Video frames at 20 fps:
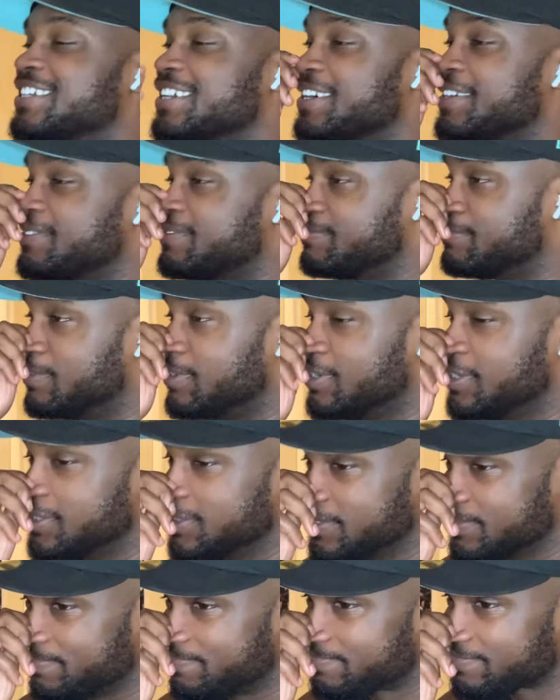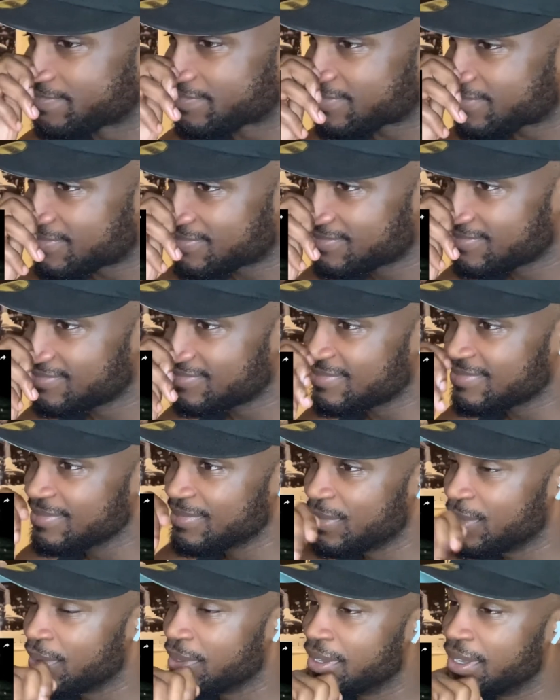tough, bro.
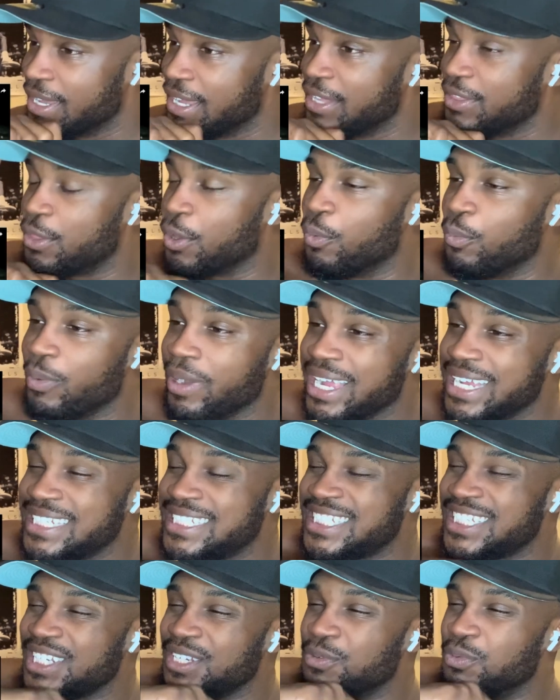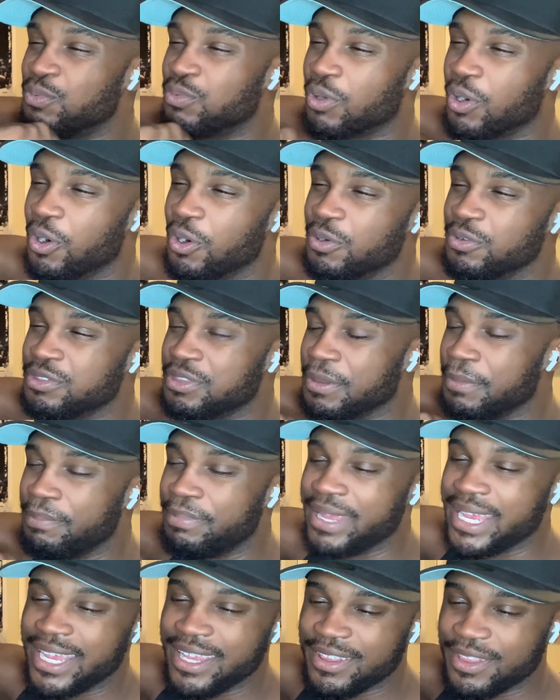The way she rolled the
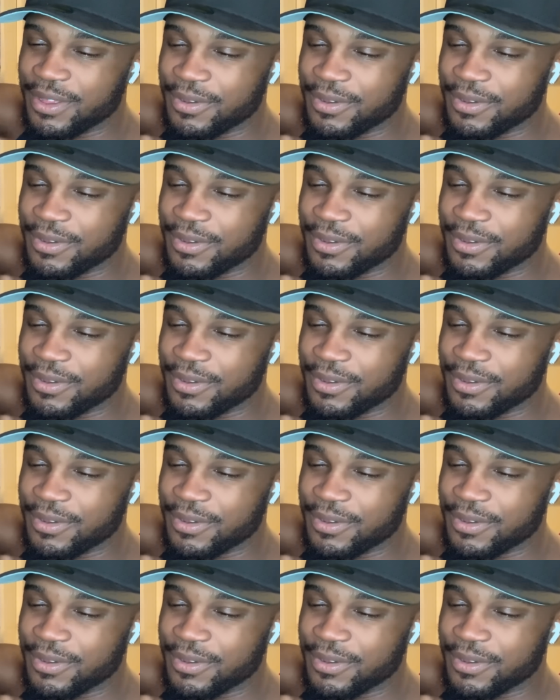beat,